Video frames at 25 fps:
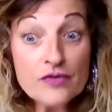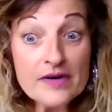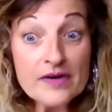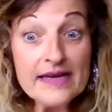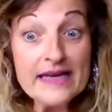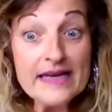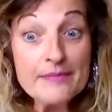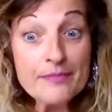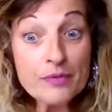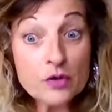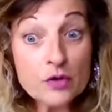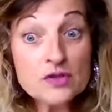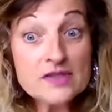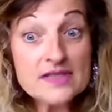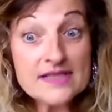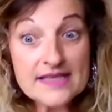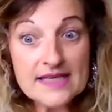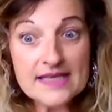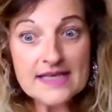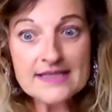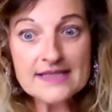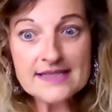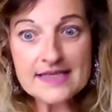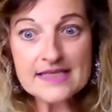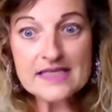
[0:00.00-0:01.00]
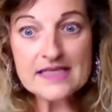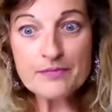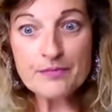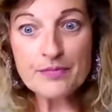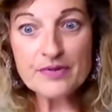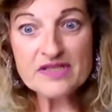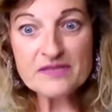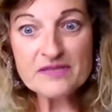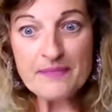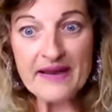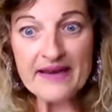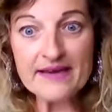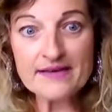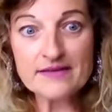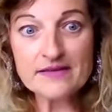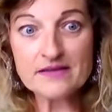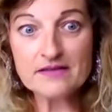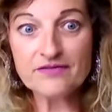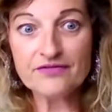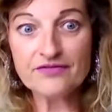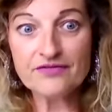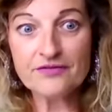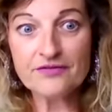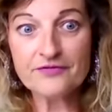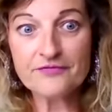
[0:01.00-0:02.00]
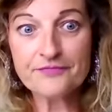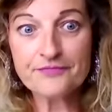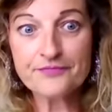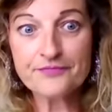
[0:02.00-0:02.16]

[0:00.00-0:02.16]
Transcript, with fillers: really puts things into perspective